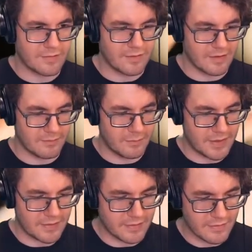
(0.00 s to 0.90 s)
They are
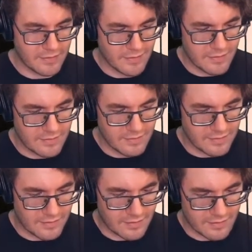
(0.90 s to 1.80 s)
big,
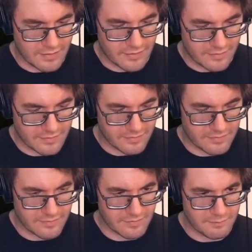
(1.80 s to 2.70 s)

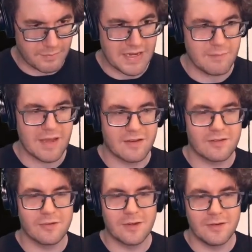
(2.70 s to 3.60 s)
Baymax
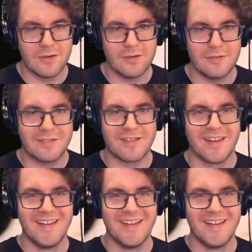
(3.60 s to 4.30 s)
looking dudes.